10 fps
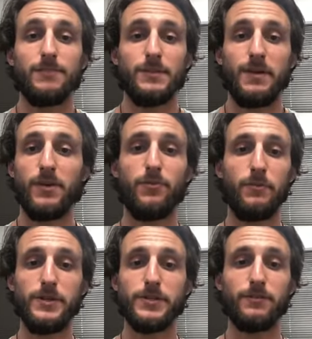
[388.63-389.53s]
He's been in
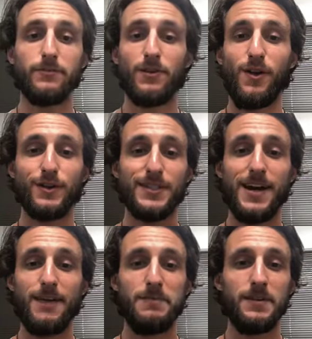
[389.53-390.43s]
remission for a long
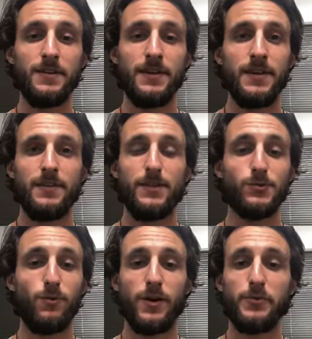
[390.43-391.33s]
time, and
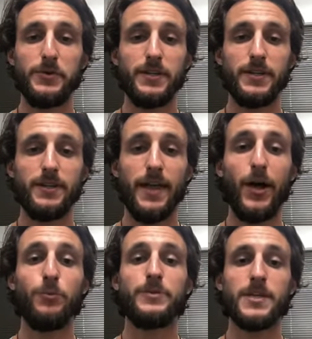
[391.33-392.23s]
this water really
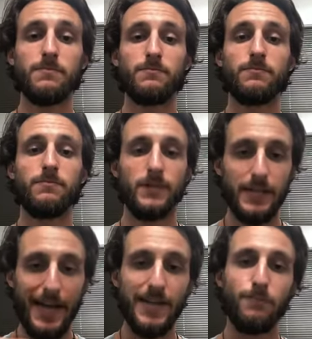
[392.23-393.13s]
helped him,
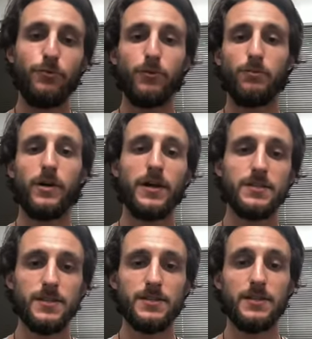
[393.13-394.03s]
guide him through the
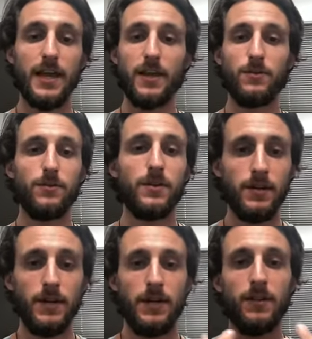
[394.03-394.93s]
process, and handle
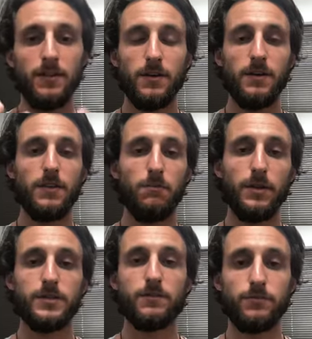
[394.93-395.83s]
the
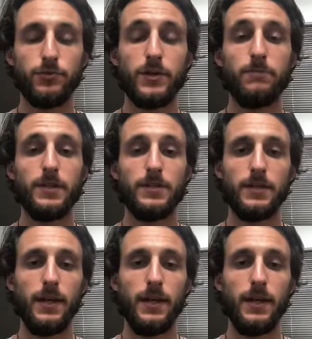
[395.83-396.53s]
blunts of treatment.